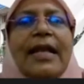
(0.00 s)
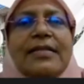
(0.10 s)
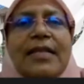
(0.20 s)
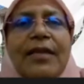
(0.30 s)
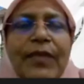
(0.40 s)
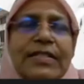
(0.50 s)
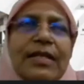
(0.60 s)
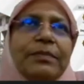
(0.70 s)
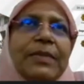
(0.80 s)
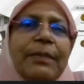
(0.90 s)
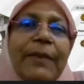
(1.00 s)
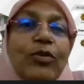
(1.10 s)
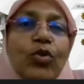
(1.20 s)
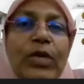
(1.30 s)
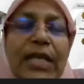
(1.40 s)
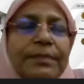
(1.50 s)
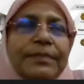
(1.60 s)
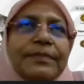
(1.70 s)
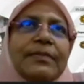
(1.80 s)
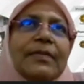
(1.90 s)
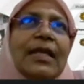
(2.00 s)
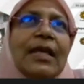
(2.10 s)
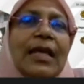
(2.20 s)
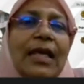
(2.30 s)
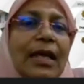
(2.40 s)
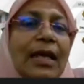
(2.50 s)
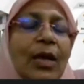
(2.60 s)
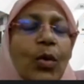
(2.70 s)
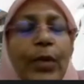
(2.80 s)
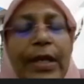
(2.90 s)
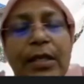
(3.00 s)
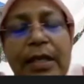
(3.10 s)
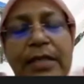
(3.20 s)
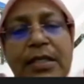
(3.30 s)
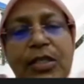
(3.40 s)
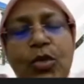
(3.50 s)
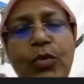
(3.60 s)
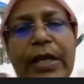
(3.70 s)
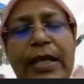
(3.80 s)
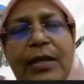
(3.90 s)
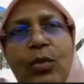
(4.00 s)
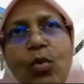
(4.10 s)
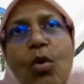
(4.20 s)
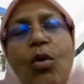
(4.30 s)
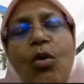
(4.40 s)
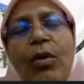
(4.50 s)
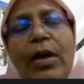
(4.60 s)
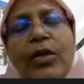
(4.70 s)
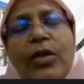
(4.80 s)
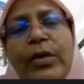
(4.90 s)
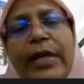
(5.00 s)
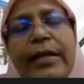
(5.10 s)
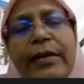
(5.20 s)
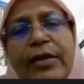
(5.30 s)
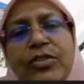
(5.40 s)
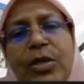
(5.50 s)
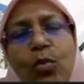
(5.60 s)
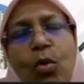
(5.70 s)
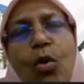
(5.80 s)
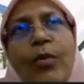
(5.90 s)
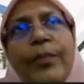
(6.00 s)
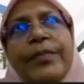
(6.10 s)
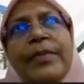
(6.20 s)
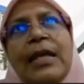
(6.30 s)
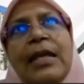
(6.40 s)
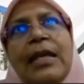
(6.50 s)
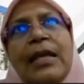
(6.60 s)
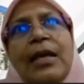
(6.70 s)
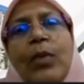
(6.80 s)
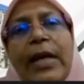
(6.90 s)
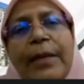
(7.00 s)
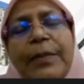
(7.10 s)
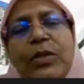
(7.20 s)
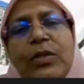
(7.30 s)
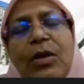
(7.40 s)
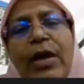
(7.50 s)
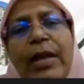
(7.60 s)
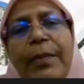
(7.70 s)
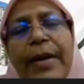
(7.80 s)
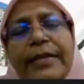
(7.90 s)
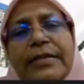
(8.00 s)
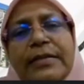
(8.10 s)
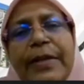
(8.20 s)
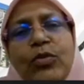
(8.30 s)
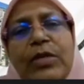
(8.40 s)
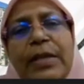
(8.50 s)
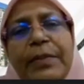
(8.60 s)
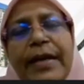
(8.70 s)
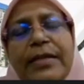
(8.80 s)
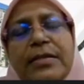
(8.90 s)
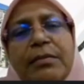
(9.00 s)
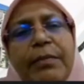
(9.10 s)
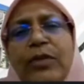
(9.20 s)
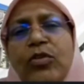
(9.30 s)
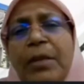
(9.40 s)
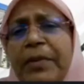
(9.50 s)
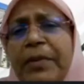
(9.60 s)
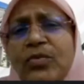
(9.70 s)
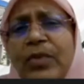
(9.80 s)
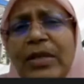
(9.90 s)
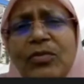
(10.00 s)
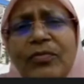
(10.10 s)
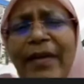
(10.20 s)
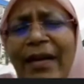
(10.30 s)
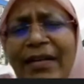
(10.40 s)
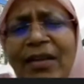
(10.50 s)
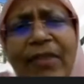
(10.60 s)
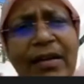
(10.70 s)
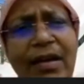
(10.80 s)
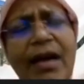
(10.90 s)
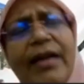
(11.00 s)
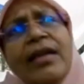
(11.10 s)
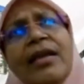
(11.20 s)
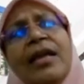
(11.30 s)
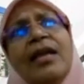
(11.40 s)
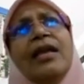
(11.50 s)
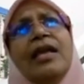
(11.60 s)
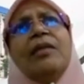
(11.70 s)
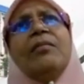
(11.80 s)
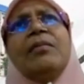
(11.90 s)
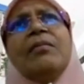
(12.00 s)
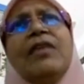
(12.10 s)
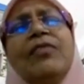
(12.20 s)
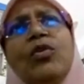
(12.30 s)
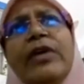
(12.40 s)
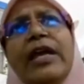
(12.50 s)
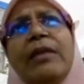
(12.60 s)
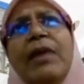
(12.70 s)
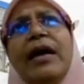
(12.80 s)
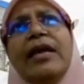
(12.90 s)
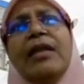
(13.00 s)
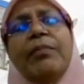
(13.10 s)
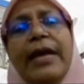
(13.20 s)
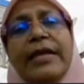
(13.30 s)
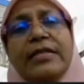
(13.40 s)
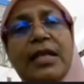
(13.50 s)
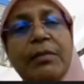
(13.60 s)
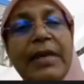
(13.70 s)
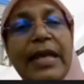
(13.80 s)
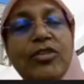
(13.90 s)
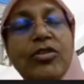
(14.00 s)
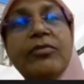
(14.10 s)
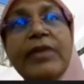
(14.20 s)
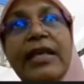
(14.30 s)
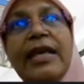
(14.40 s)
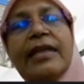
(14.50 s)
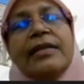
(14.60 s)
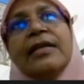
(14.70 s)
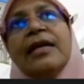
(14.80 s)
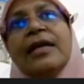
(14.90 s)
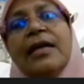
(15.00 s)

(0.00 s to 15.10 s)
Let's say, for example, petroleum. When there's a Ukraine war, a Ukraine-Russia war, what happened to the oil price, petroleum price? Petroleum price went very, very high. If you look at market price in Malaysian ringgit,